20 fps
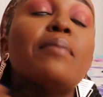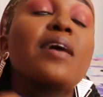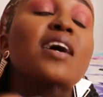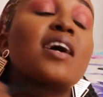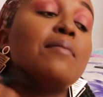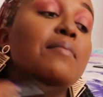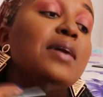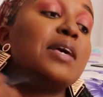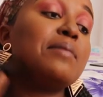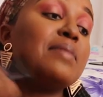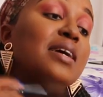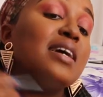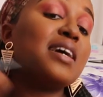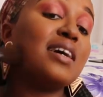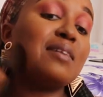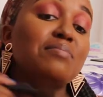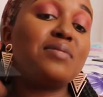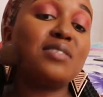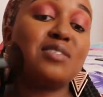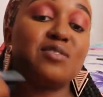pack my
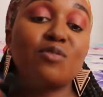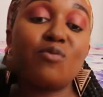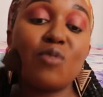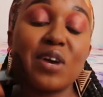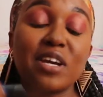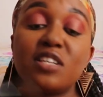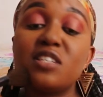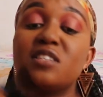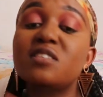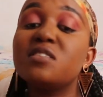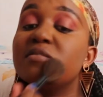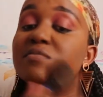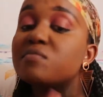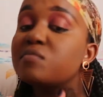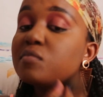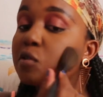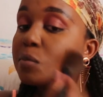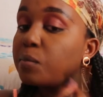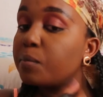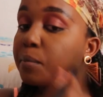makeup is quite
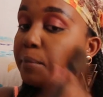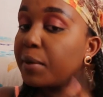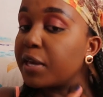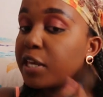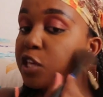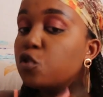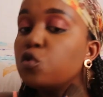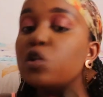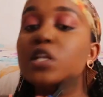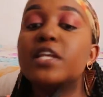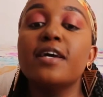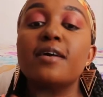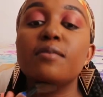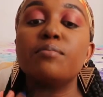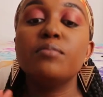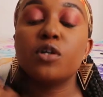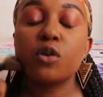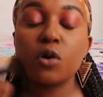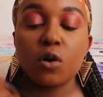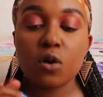peculiar,
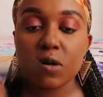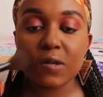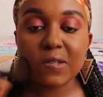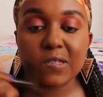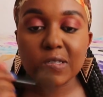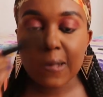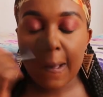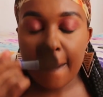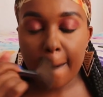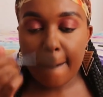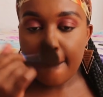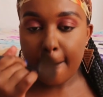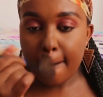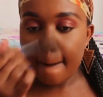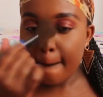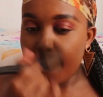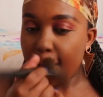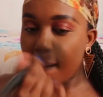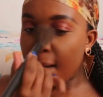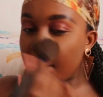because
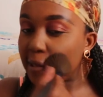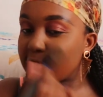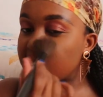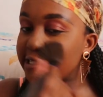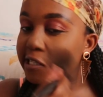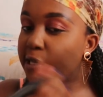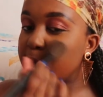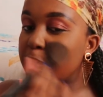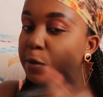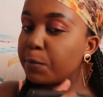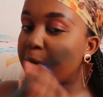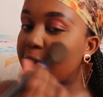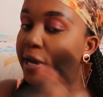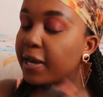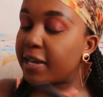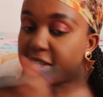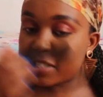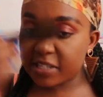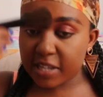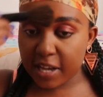kama sasa
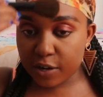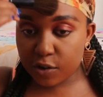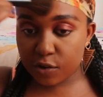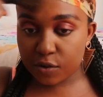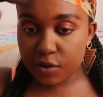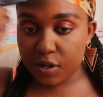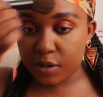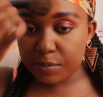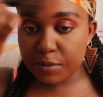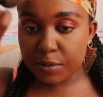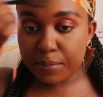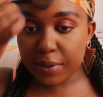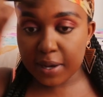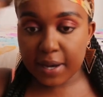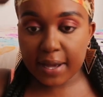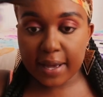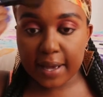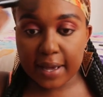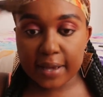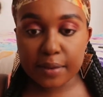nimepaka eyeshadow,
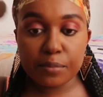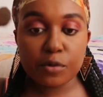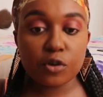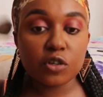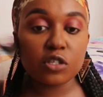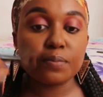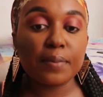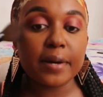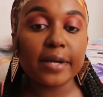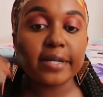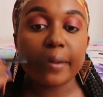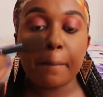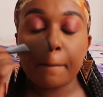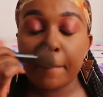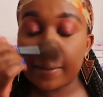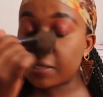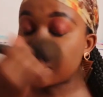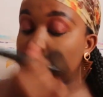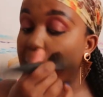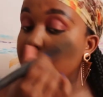nimepaka eyebrows, but
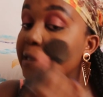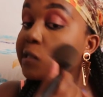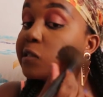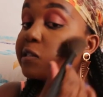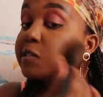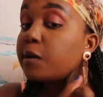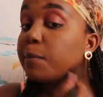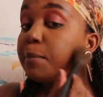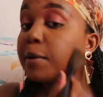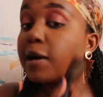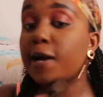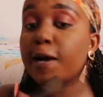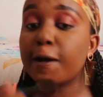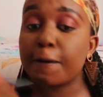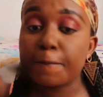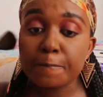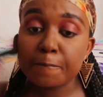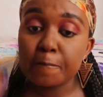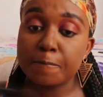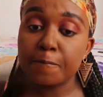mascara sijapaka.